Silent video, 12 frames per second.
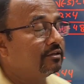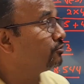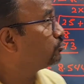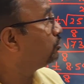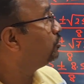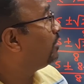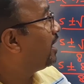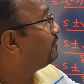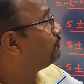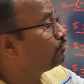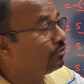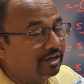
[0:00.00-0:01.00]
So you
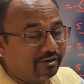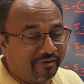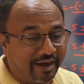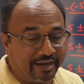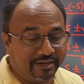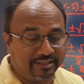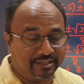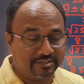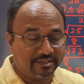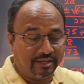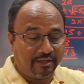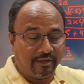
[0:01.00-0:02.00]
have to divide
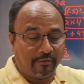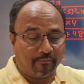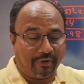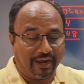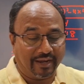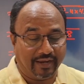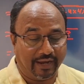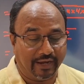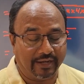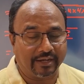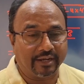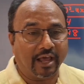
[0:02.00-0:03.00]
this by
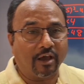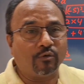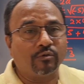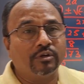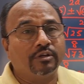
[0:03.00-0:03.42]
8 now.